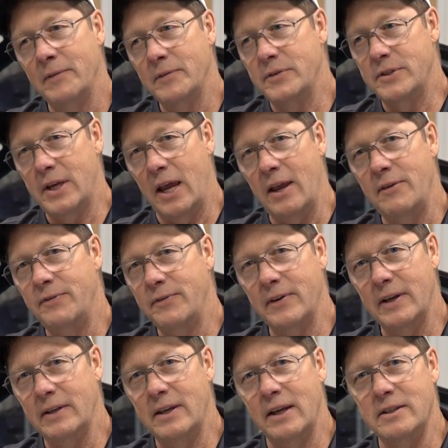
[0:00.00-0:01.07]
Safe,
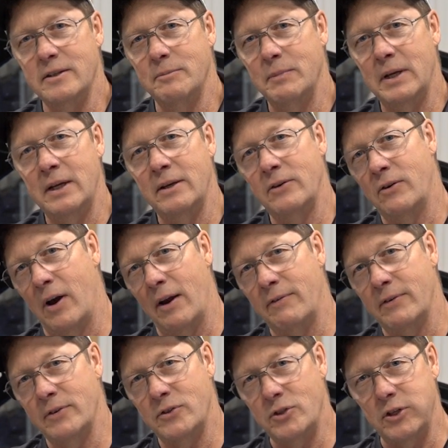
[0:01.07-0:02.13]
it doesn't mean
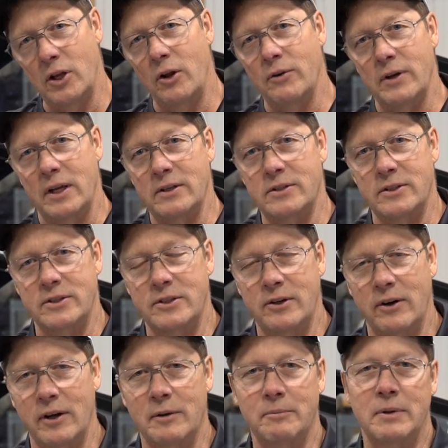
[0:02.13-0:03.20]
driving slow
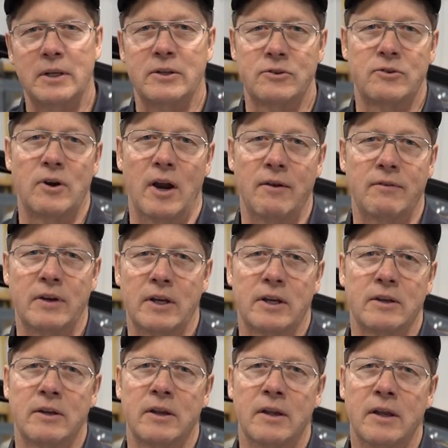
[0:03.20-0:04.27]
necessarily. It means
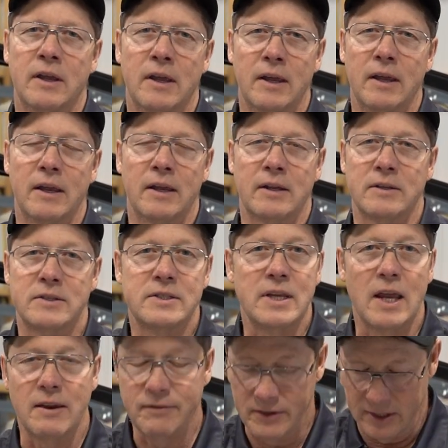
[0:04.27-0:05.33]
driving in
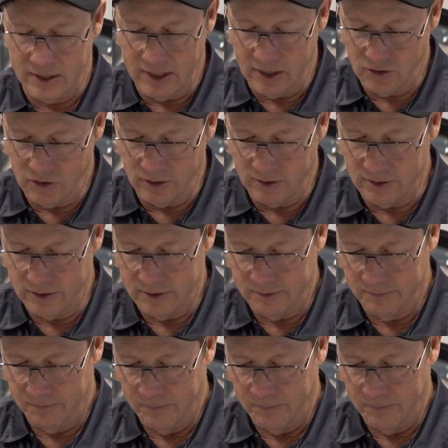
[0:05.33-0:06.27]
safe conditions